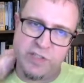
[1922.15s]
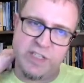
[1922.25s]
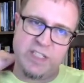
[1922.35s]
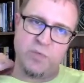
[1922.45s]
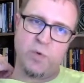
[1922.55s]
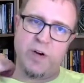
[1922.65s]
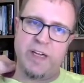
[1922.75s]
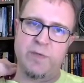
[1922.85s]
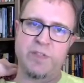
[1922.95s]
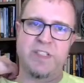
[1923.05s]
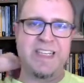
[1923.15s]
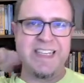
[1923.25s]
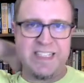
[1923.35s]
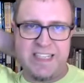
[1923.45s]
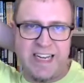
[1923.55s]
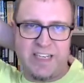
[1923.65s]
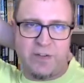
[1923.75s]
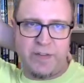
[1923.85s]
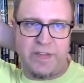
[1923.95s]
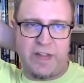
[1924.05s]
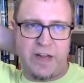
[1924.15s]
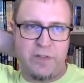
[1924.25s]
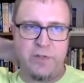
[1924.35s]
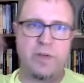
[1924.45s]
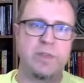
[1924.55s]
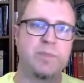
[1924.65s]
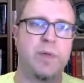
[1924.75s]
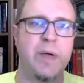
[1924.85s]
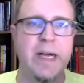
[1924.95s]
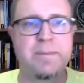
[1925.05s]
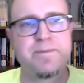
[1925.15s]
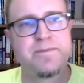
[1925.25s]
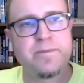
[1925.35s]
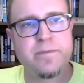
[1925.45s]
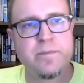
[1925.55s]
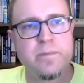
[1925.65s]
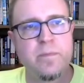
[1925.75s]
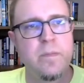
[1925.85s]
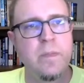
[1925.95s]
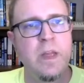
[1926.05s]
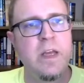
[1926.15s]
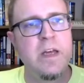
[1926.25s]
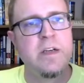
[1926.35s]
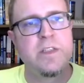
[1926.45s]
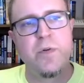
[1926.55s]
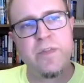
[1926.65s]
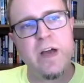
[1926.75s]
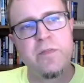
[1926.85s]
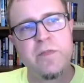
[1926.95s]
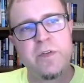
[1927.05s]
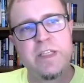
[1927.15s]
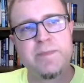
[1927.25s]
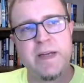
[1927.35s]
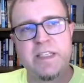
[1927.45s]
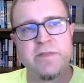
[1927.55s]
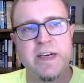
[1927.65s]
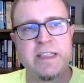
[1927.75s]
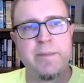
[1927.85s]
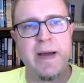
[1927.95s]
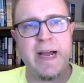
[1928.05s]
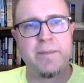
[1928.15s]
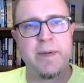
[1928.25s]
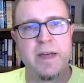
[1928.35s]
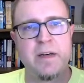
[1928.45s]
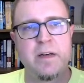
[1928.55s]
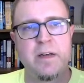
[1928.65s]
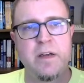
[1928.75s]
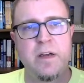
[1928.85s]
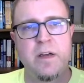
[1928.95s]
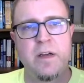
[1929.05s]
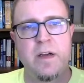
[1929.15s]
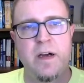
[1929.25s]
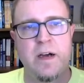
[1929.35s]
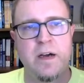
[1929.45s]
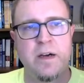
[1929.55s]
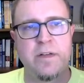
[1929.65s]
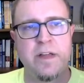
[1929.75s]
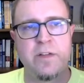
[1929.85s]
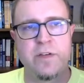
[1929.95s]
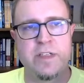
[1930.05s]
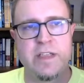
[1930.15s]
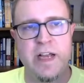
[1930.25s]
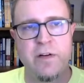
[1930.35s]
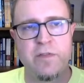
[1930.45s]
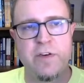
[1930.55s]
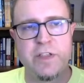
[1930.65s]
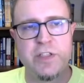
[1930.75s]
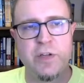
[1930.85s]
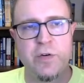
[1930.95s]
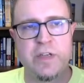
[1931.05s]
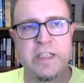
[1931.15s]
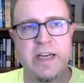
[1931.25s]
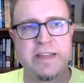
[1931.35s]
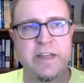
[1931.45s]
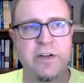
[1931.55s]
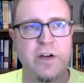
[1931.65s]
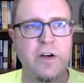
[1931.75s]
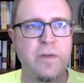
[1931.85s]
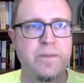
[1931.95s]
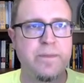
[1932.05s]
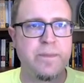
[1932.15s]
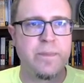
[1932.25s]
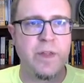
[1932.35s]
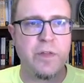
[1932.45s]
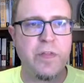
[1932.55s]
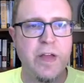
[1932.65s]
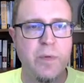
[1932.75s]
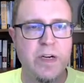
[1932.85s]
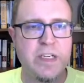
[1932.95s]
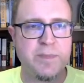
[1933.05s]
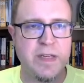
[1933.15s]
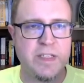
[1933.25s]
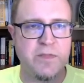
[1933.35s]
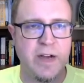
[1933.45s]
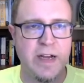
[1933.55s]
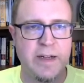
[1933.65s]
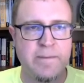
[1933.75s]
doesn't work and it was just incidental that other thing was blowing up. So we've now fully specified the back button. Either it's there and functional or it's not there at all. The other thing I wanted to specify